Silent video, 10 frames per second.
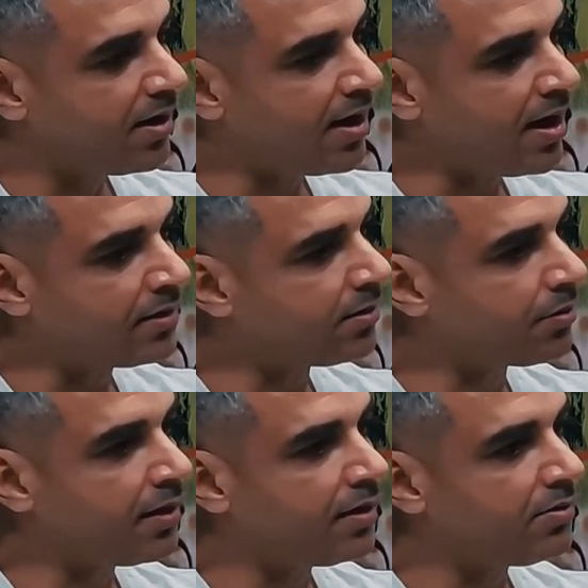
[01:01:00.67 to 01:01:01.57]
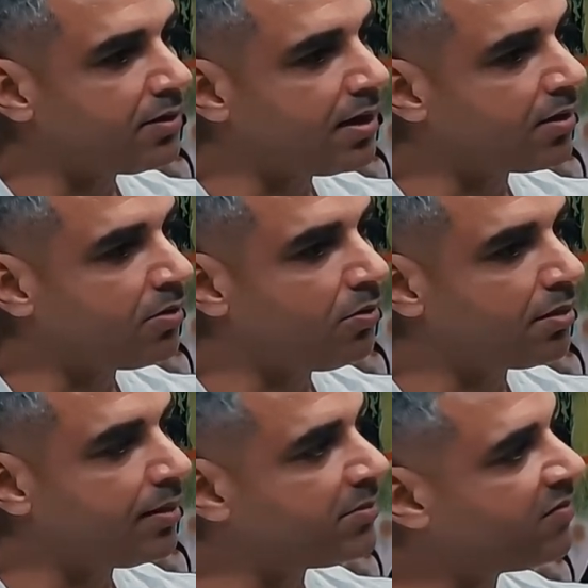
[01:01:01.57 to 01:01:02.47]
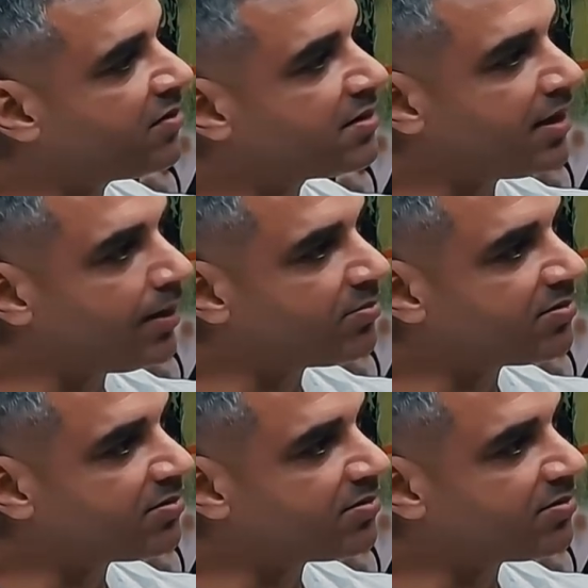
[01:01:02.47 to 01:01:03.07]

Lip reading: Until then, you can call them different names.